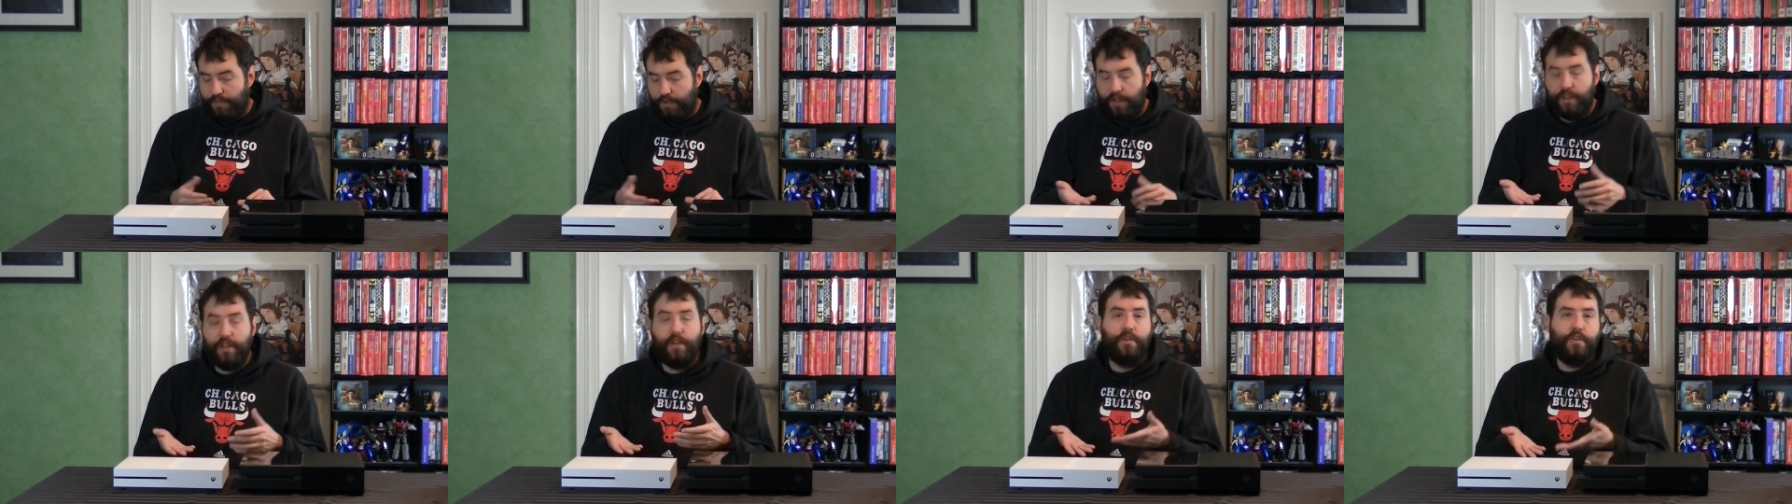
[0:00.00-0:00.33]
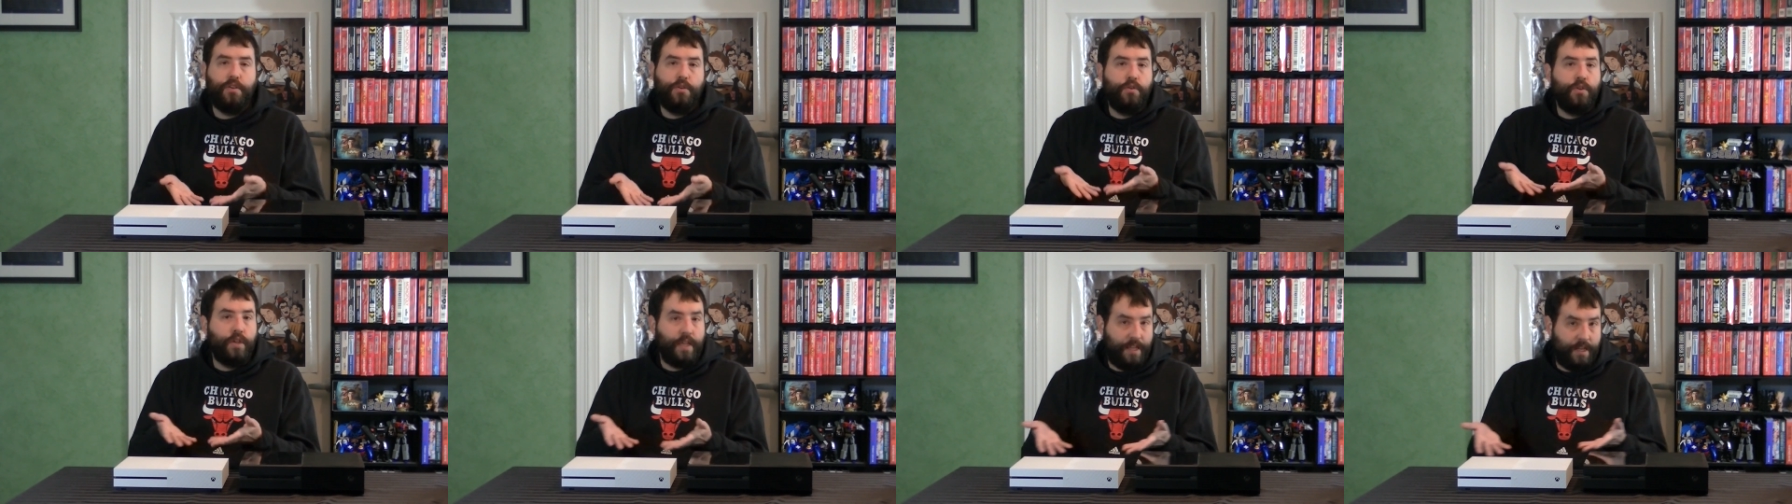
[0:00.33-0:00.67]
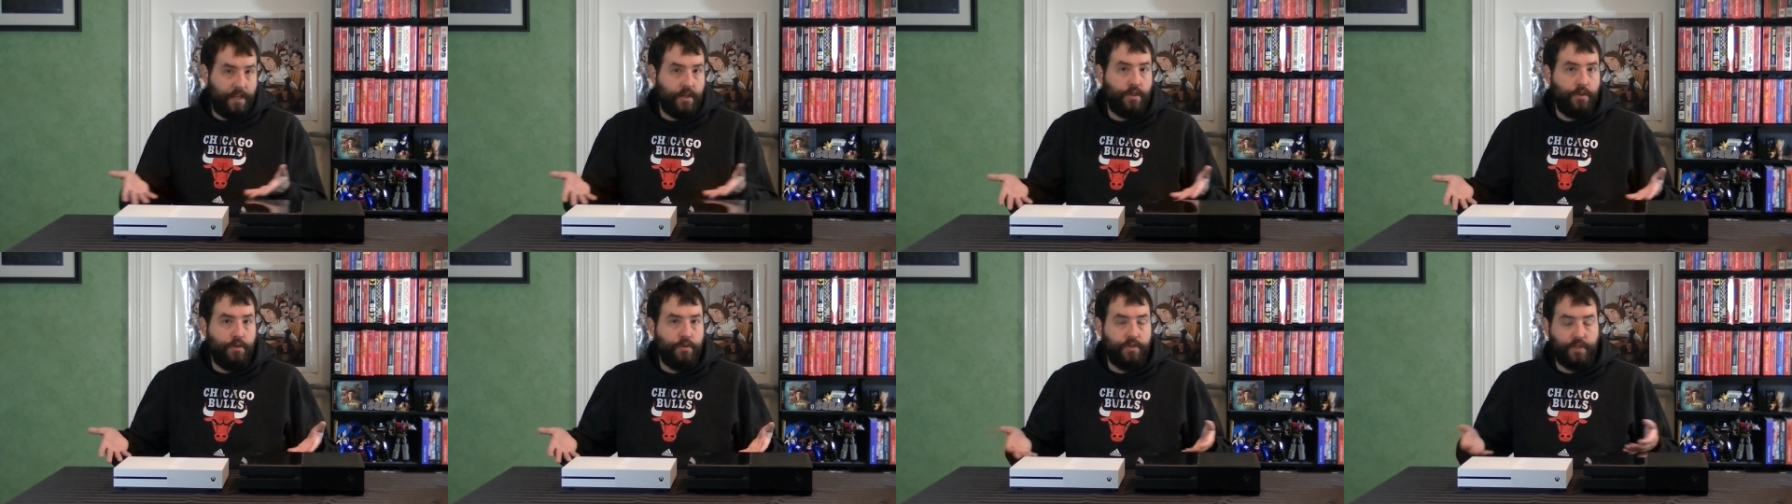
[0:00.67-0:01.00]
although you
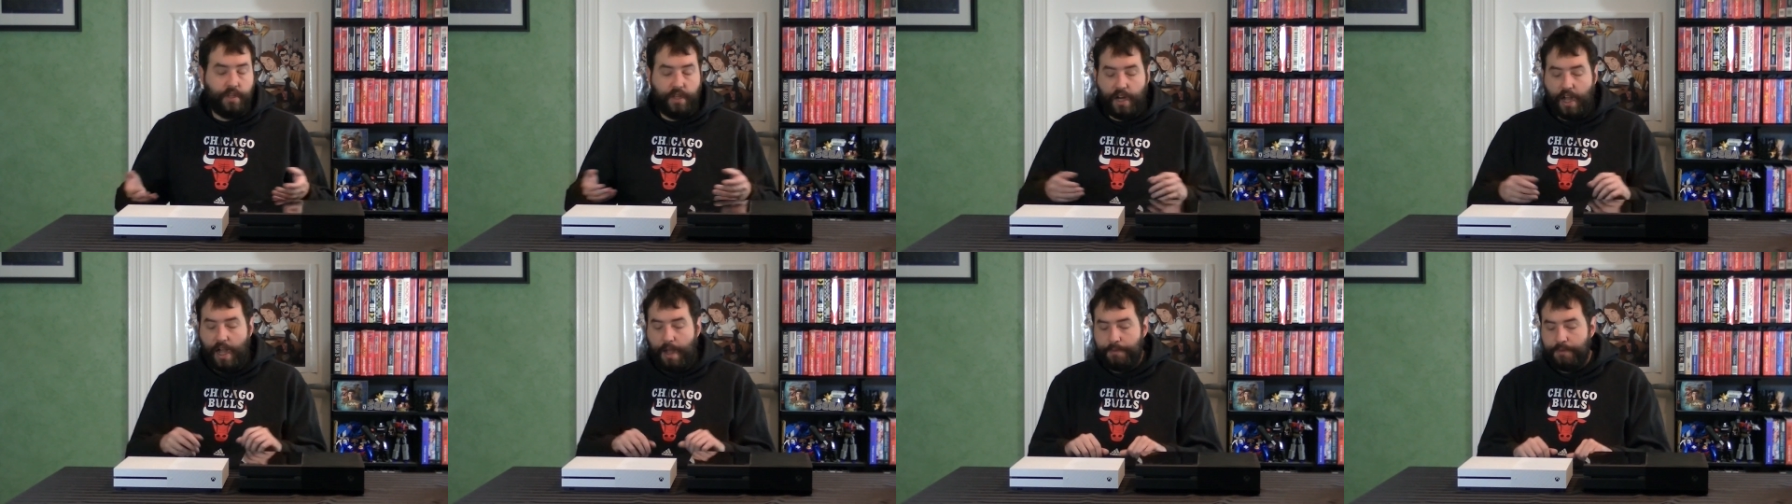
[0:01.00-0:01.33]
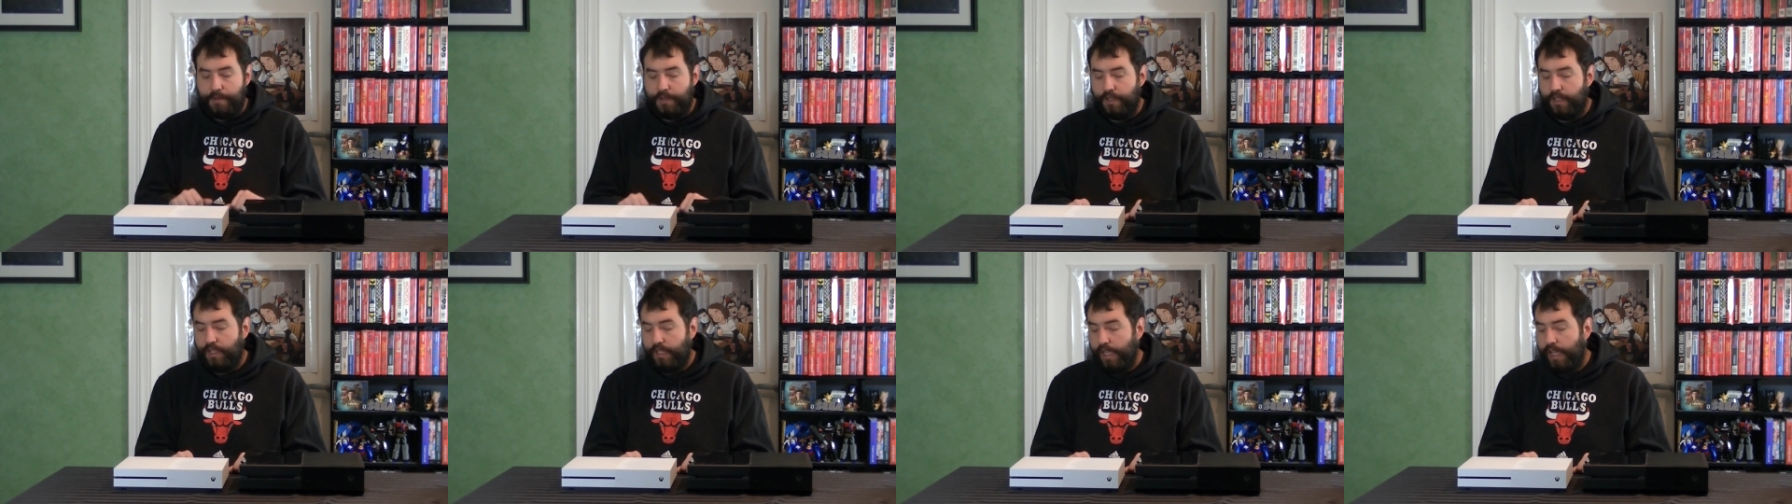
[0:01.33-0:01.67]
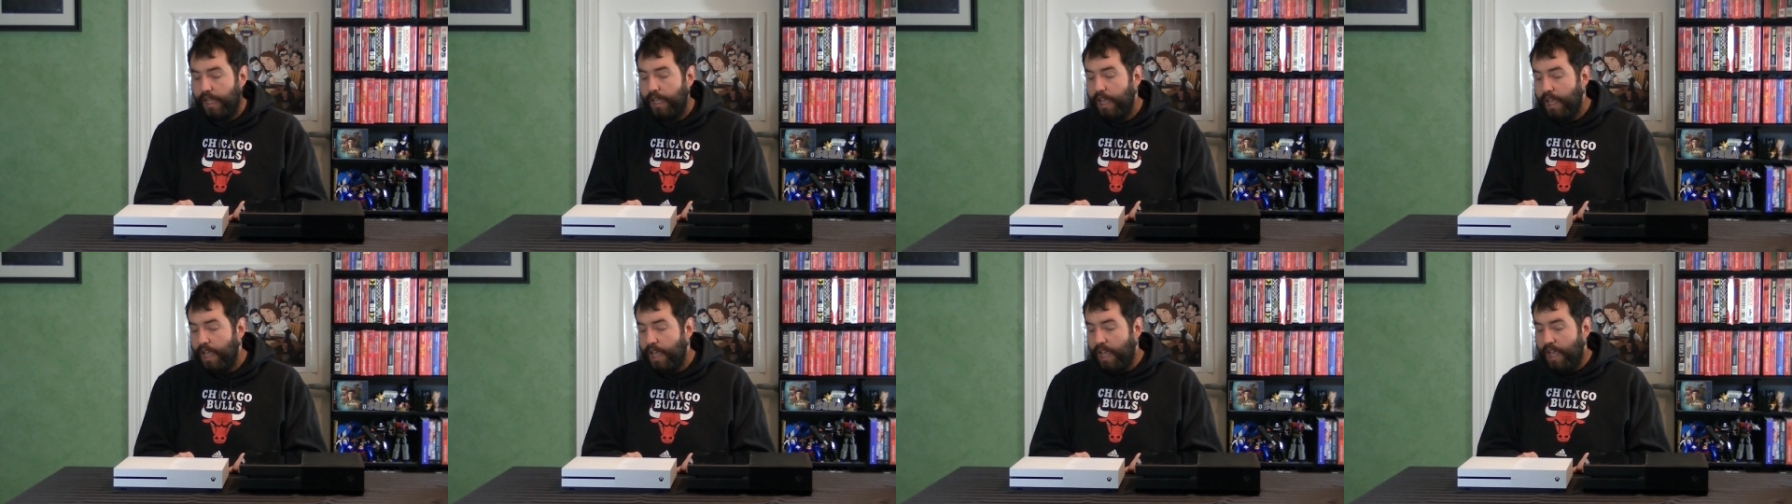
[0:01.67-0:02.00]
can use it
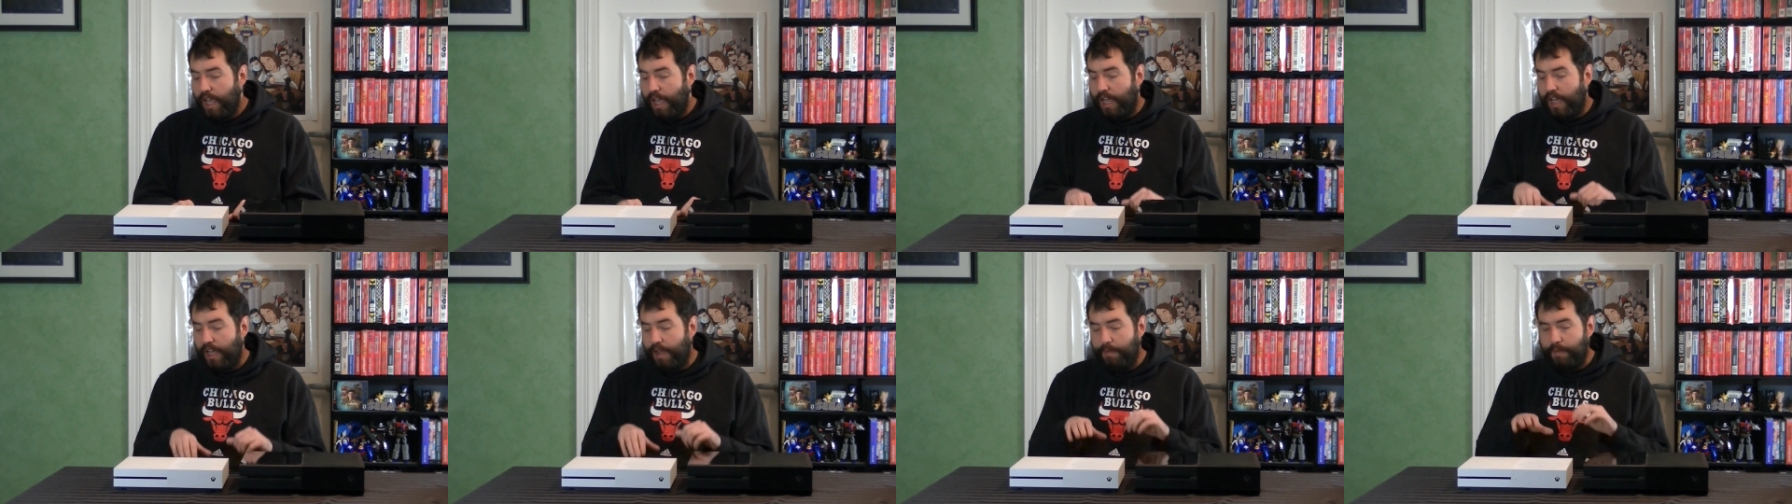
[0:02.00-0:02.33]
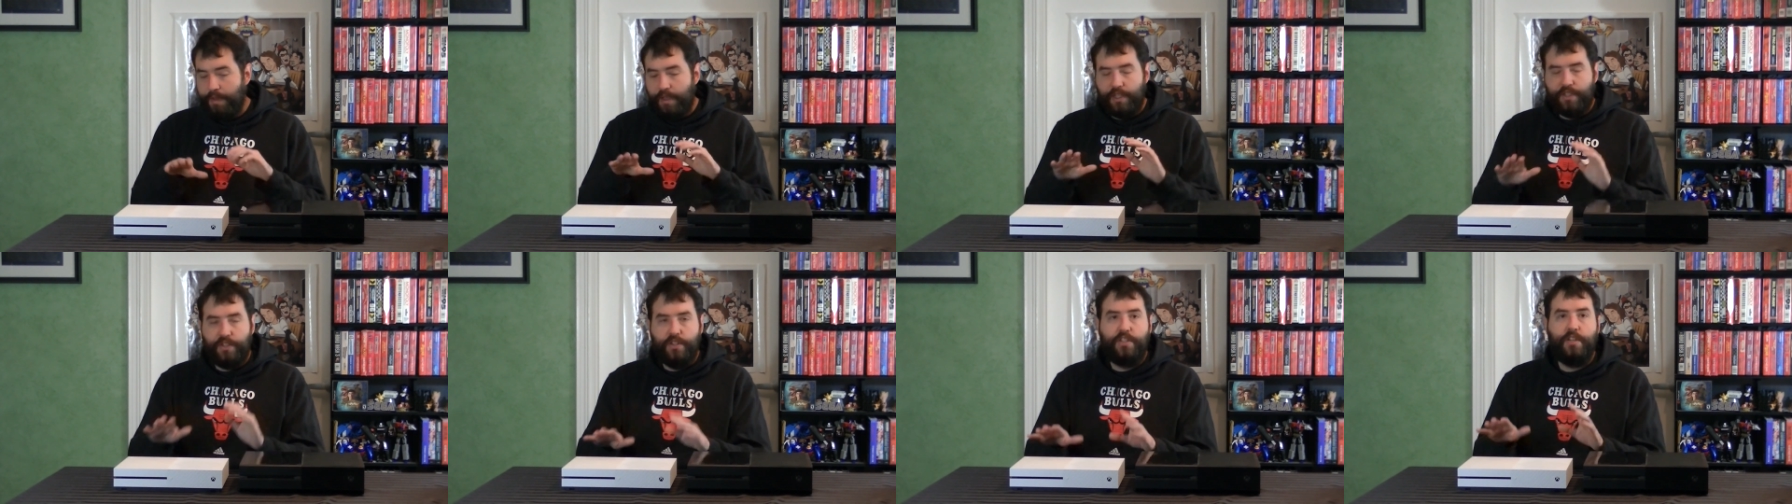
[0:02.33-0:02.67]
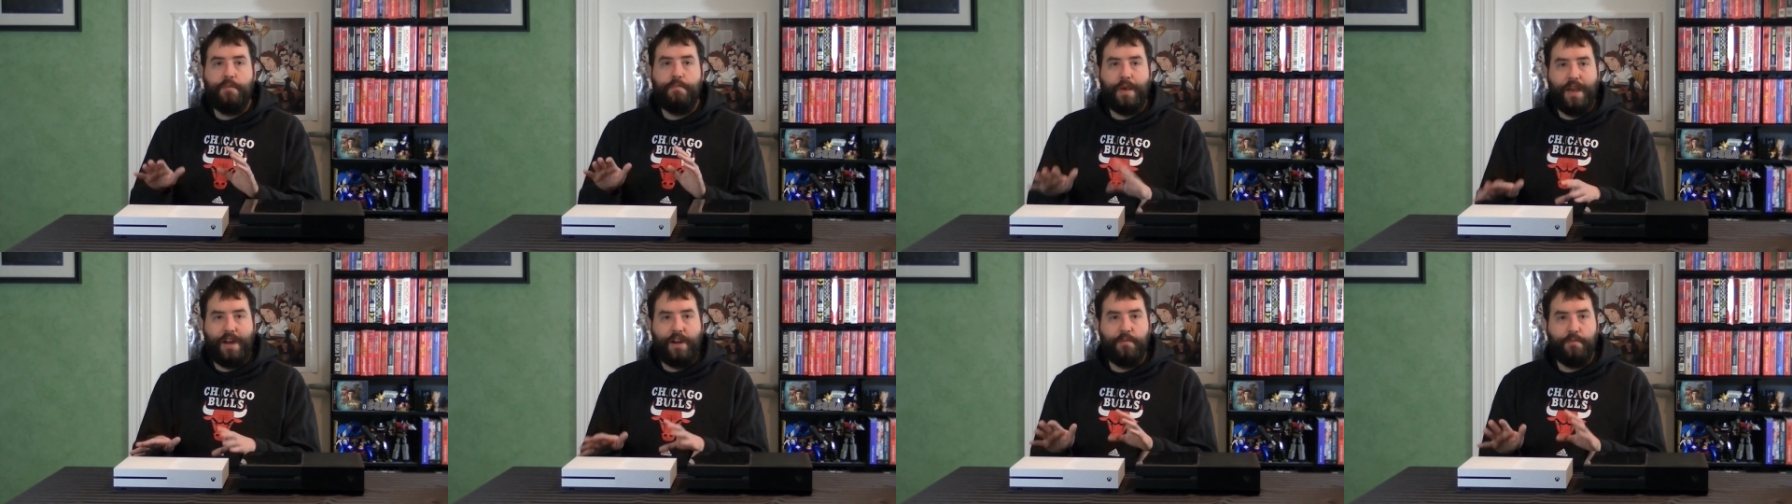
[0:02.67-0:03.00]
optionally. It's just
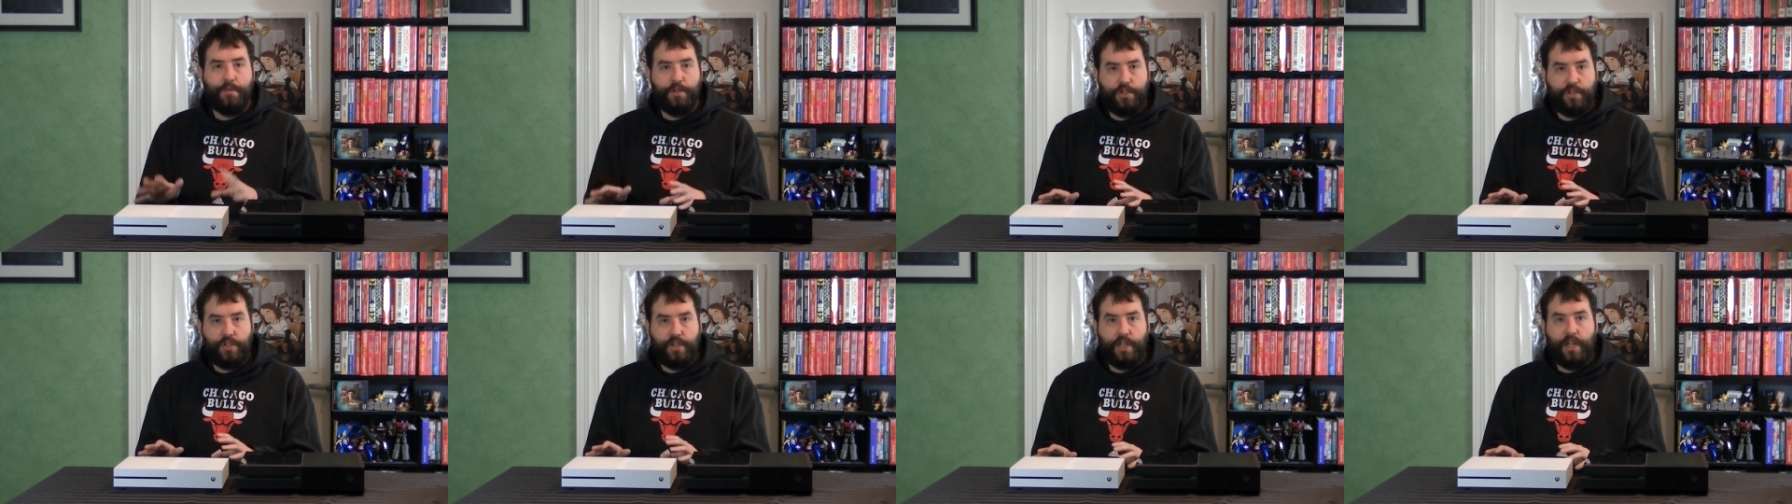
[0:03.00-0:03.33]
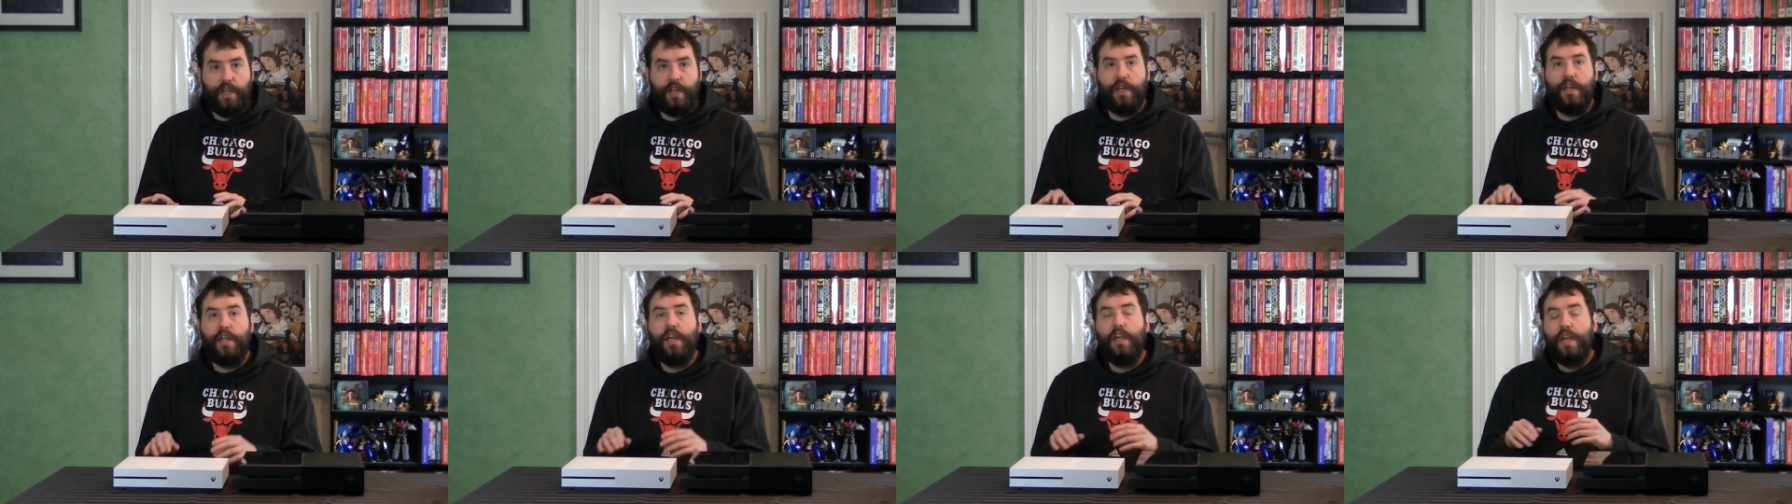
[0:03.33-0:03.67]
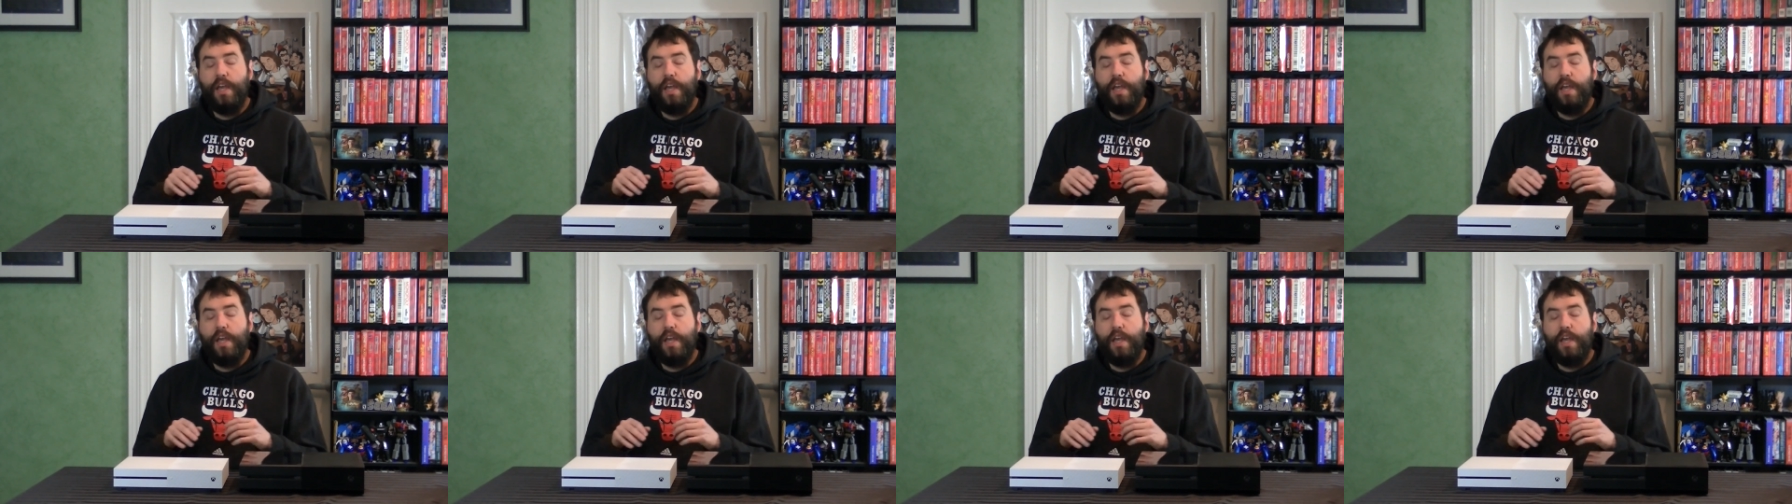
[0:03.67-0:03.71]
a better machine.